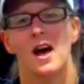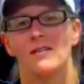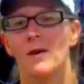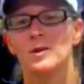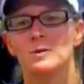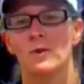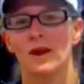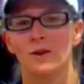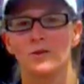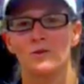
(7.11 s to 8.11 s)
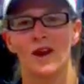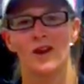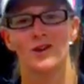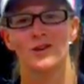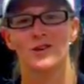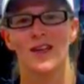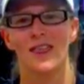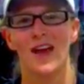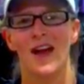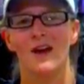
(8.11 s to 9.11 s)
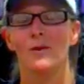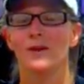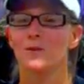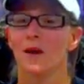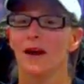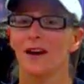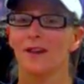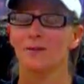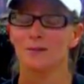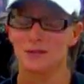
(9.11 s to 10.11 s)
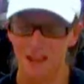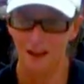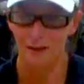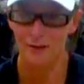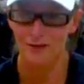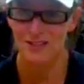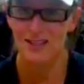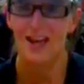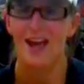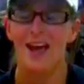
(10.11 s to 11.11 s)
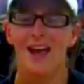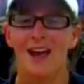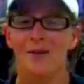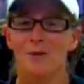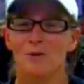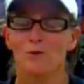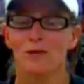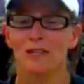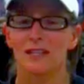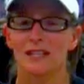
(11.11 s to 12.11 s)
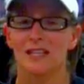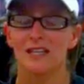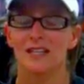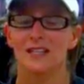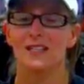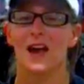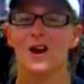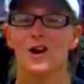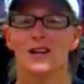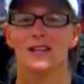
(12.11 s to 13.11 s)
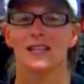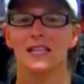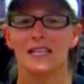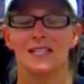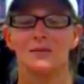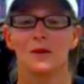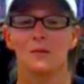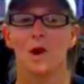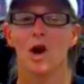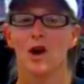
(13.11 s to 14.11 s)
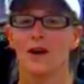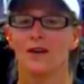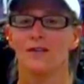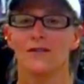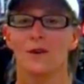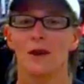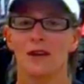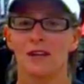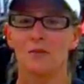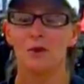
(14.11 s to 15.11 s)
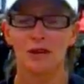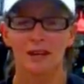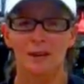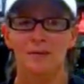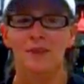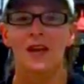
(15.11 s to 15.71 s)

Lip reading: I've always been one of those runners that runs by themselves and was really desiring the need to be part of a running community.